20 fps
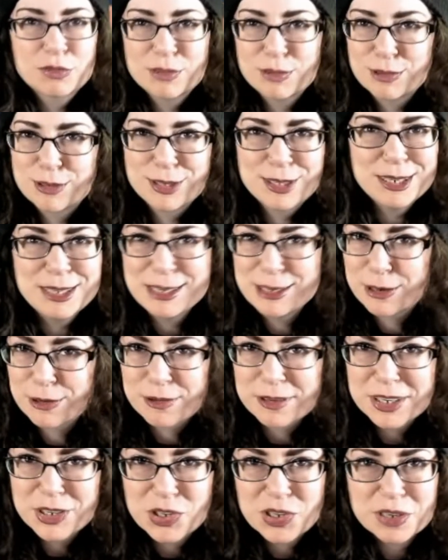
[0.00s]
sea
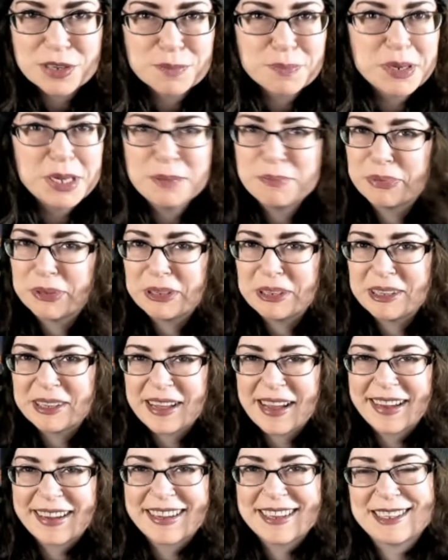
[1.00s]
creature people,
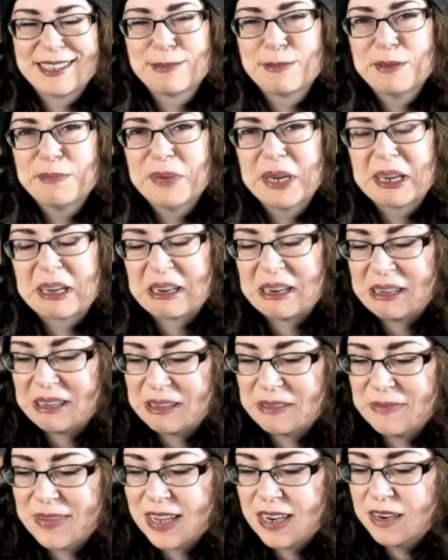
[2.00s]
I guess one might call
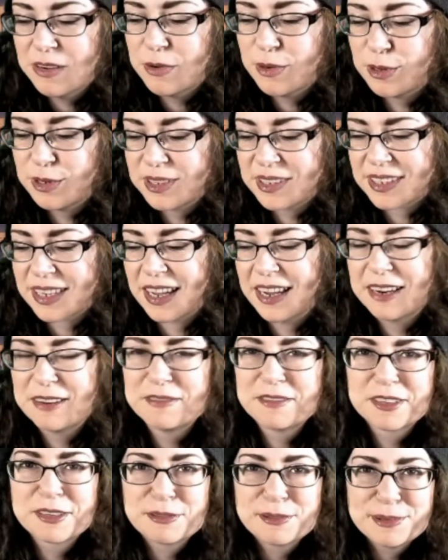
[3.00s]
them, and it was kind of
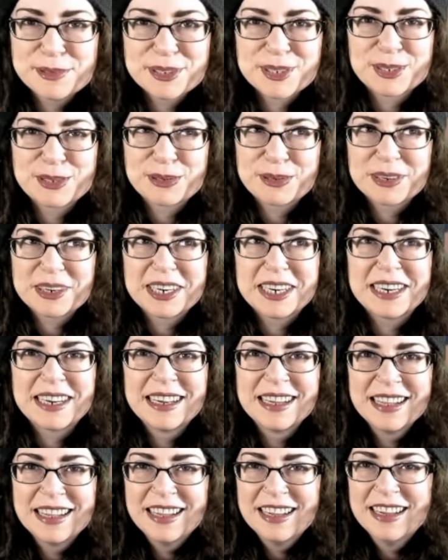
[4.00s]
a cool story.
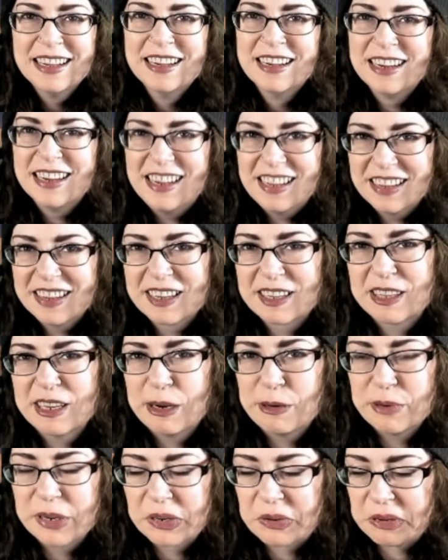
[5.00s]
I like
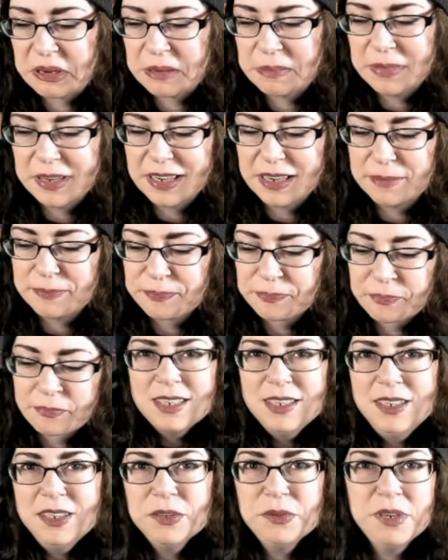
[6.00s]
that one quite a bit.
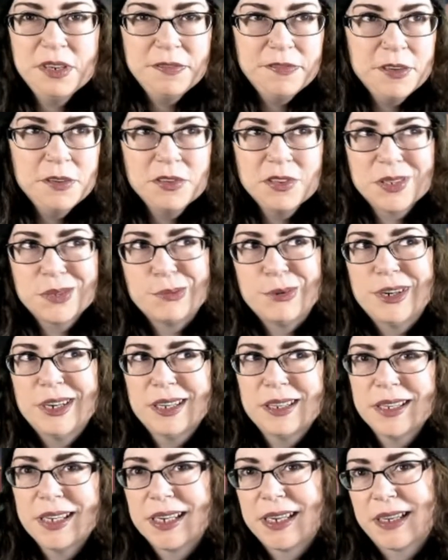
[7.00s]
So if you just
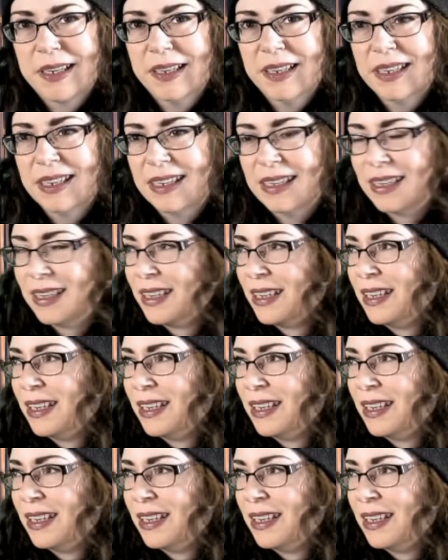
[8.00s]
want like a